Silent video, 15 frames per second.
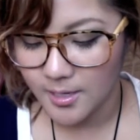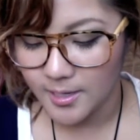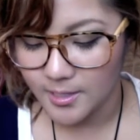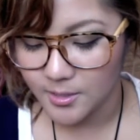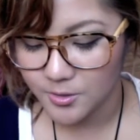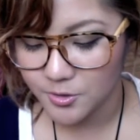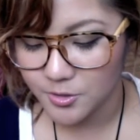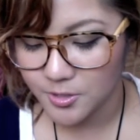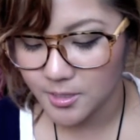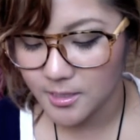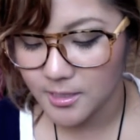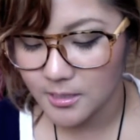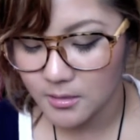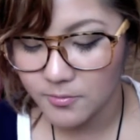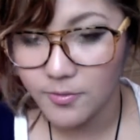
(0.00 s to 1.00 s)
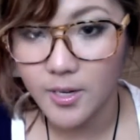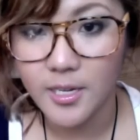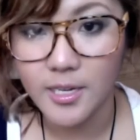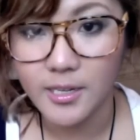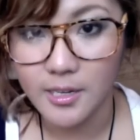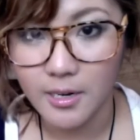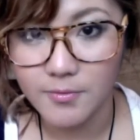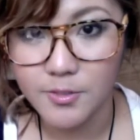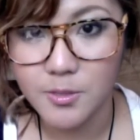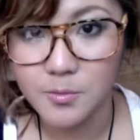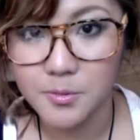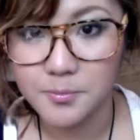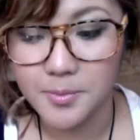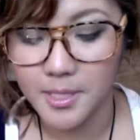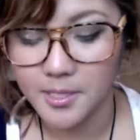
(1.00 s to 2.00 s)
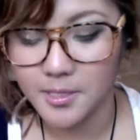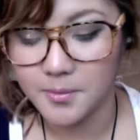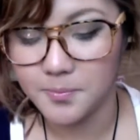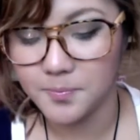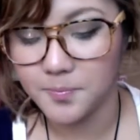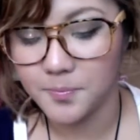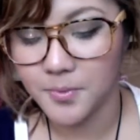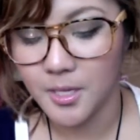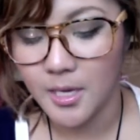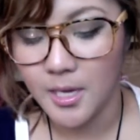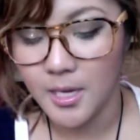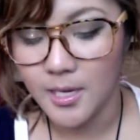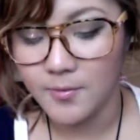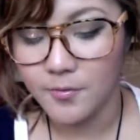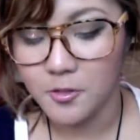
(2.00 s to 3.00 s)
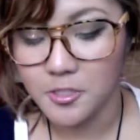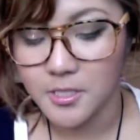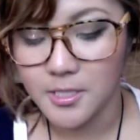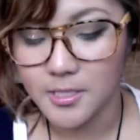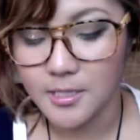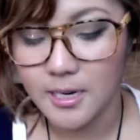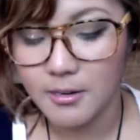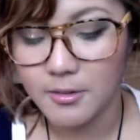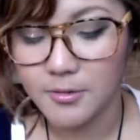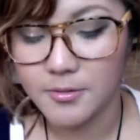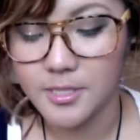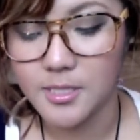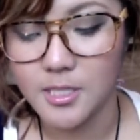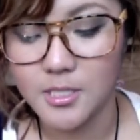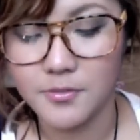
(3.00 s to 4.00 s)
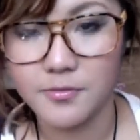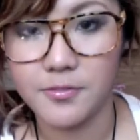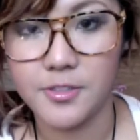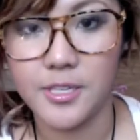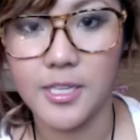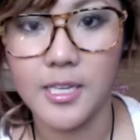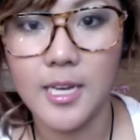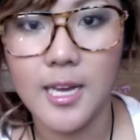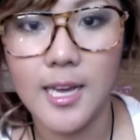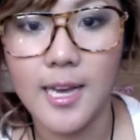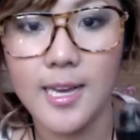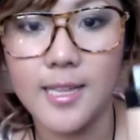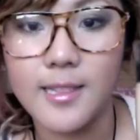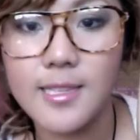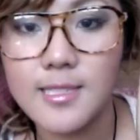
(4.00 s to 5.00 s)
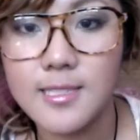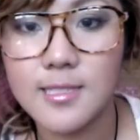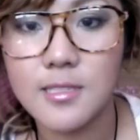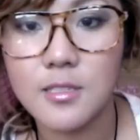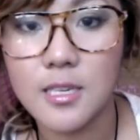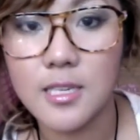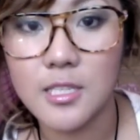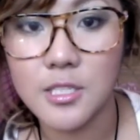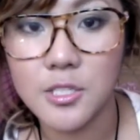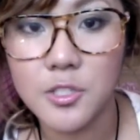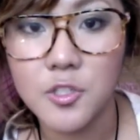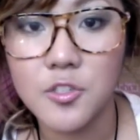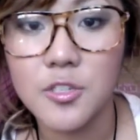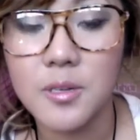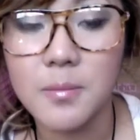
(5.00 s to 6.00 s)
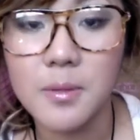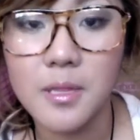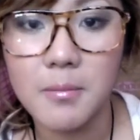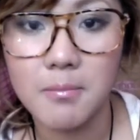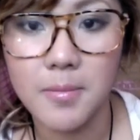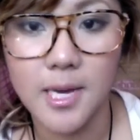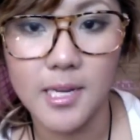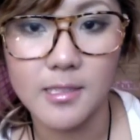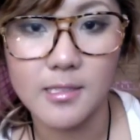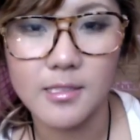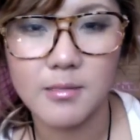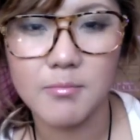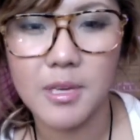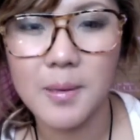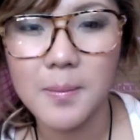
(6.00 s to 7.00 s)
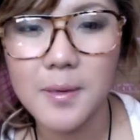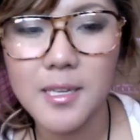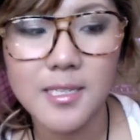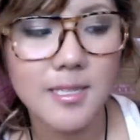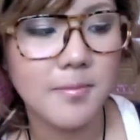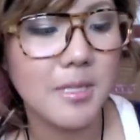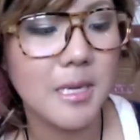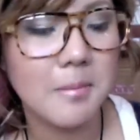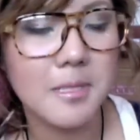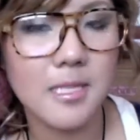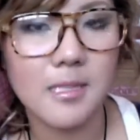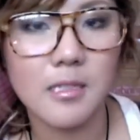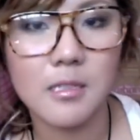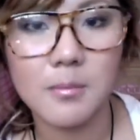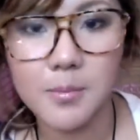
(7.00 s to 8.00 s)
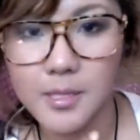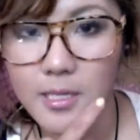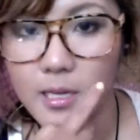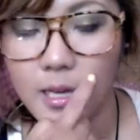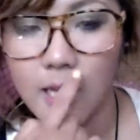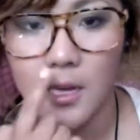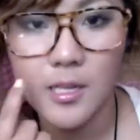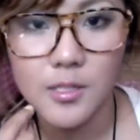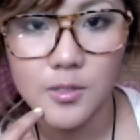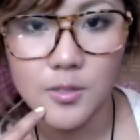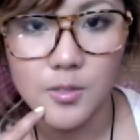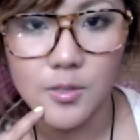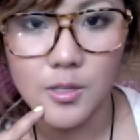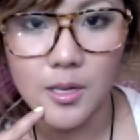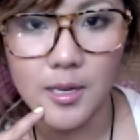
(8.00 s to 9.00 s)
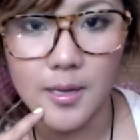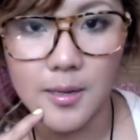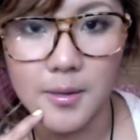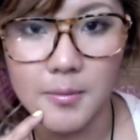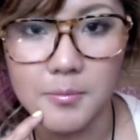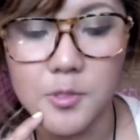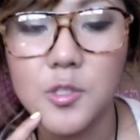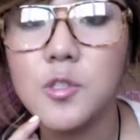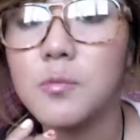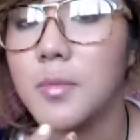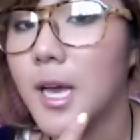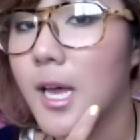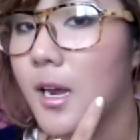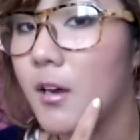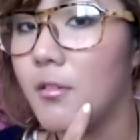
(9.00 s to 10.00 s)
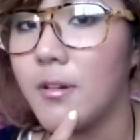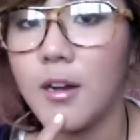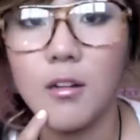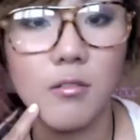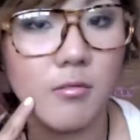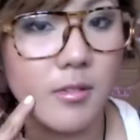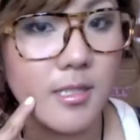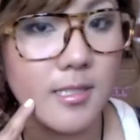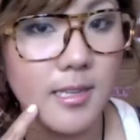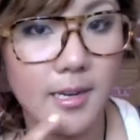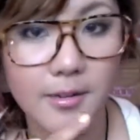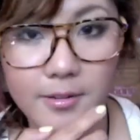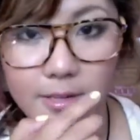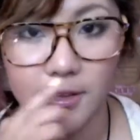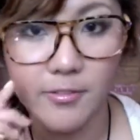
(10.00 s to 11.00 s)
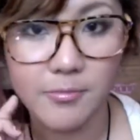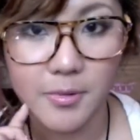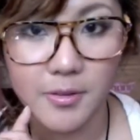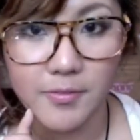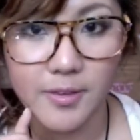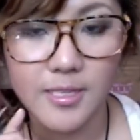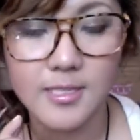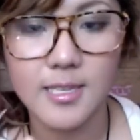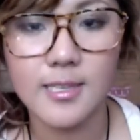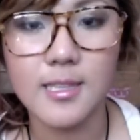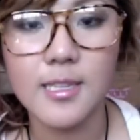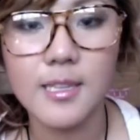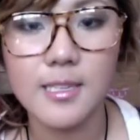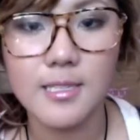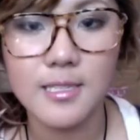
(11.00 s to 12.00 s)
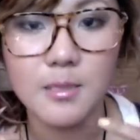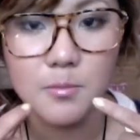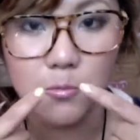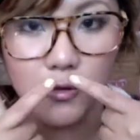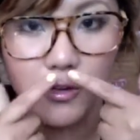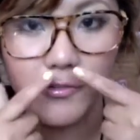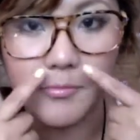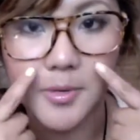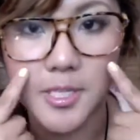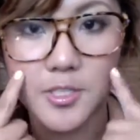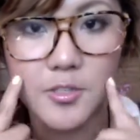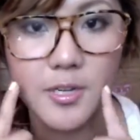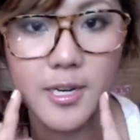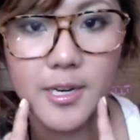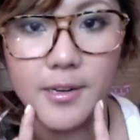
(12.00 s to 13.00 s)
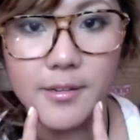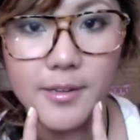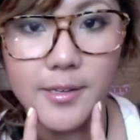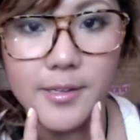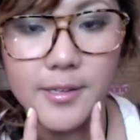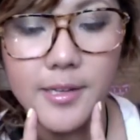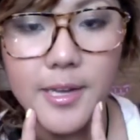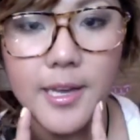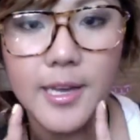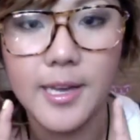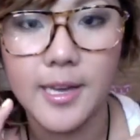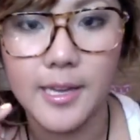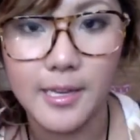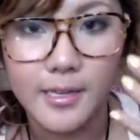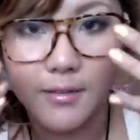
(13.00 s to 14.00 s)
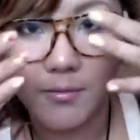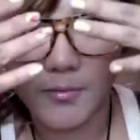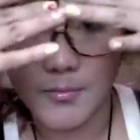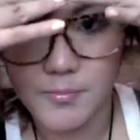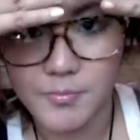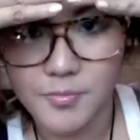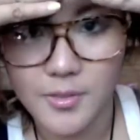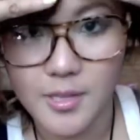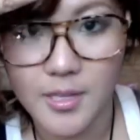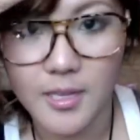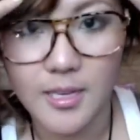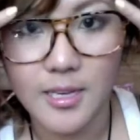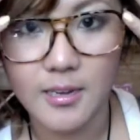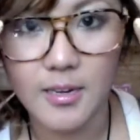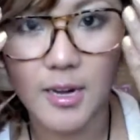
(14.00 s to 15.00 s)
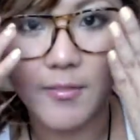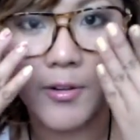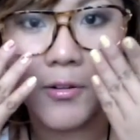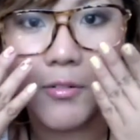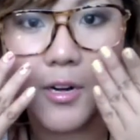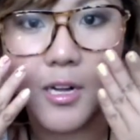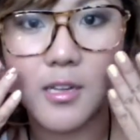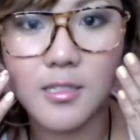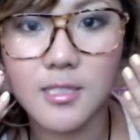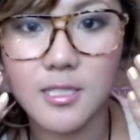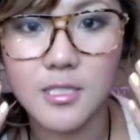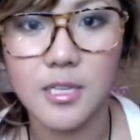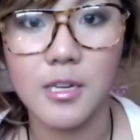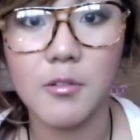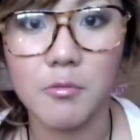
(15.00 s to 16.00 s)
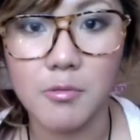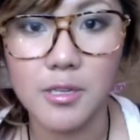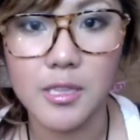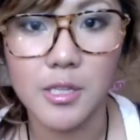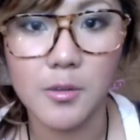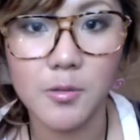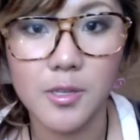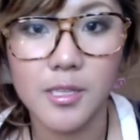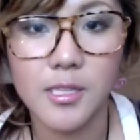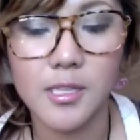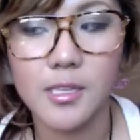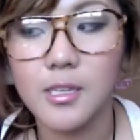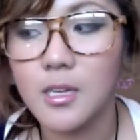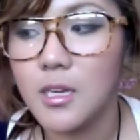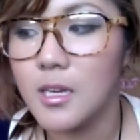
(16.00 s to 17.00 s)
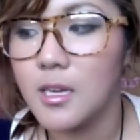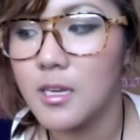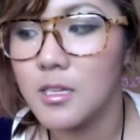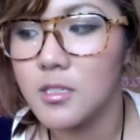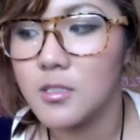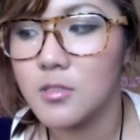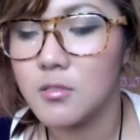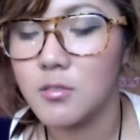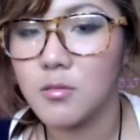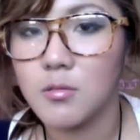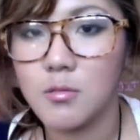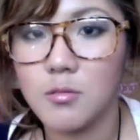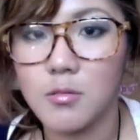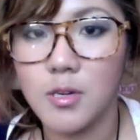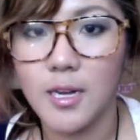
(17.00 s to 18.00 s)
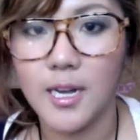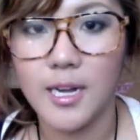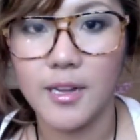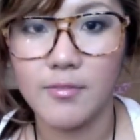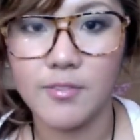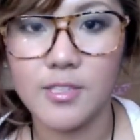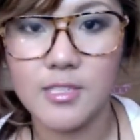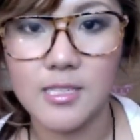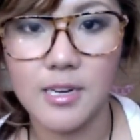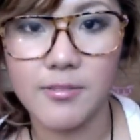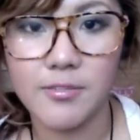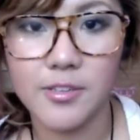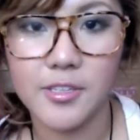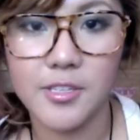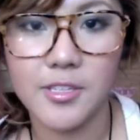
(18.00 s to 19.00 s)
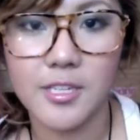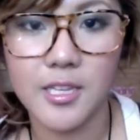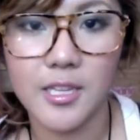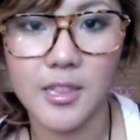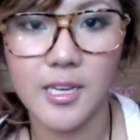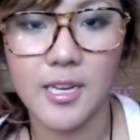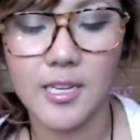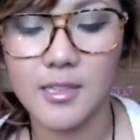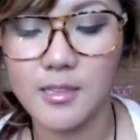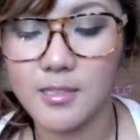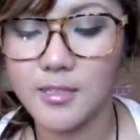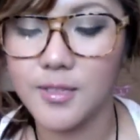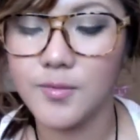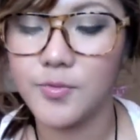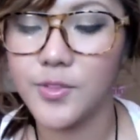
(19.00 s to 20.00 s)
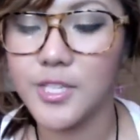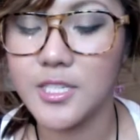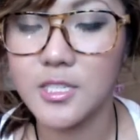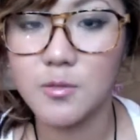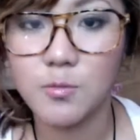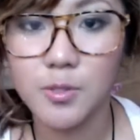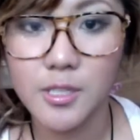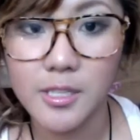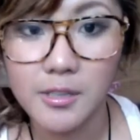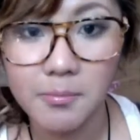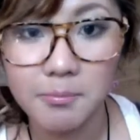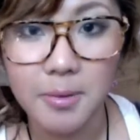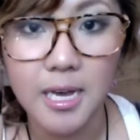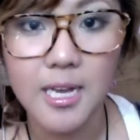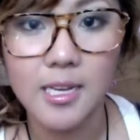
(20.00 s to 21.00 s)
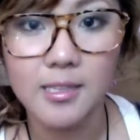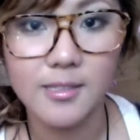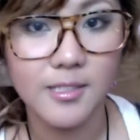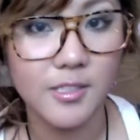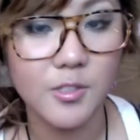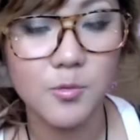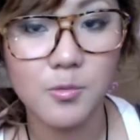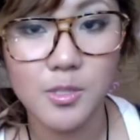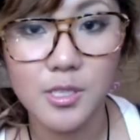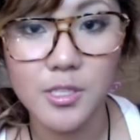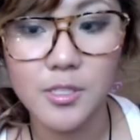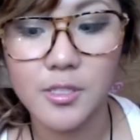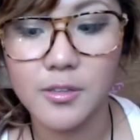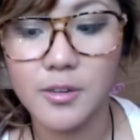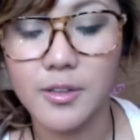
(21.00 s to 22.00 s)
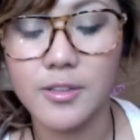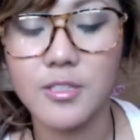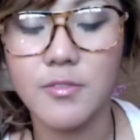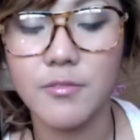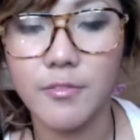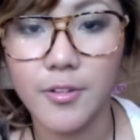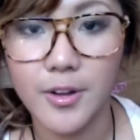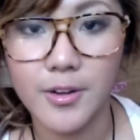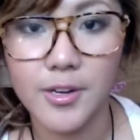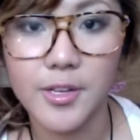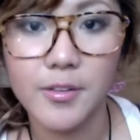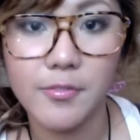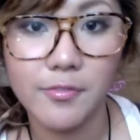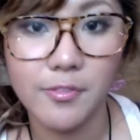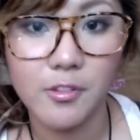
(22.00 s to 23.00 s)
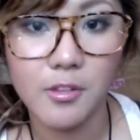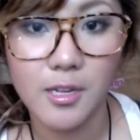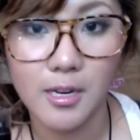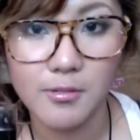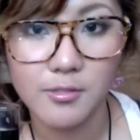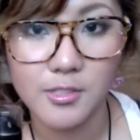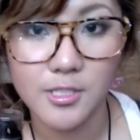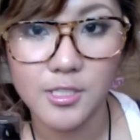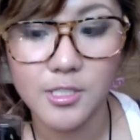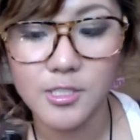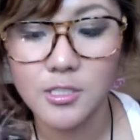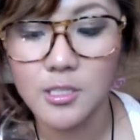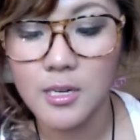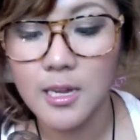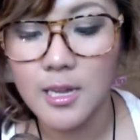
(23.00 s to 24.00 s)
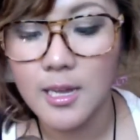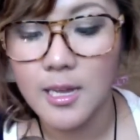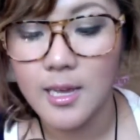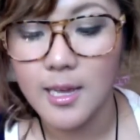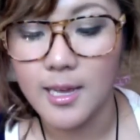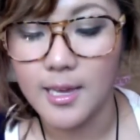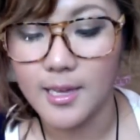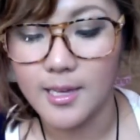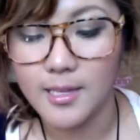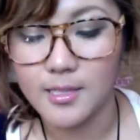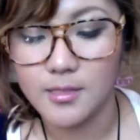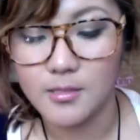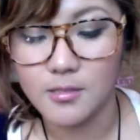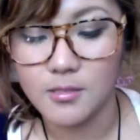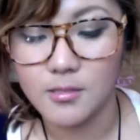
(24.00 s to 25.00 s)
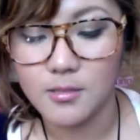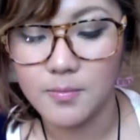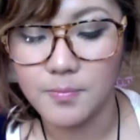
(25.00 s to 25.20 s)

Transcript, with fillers: Enduringly Divine and Comfortable Makeup. 14 hour retouch free and this is extremely matte maybe sometimes a little bit um, too matte around this area of my face I think this is more of my dry area and here everywhere else it's like really oily so I've discovered that this is really matte, it's really good, it's a very full coverage, and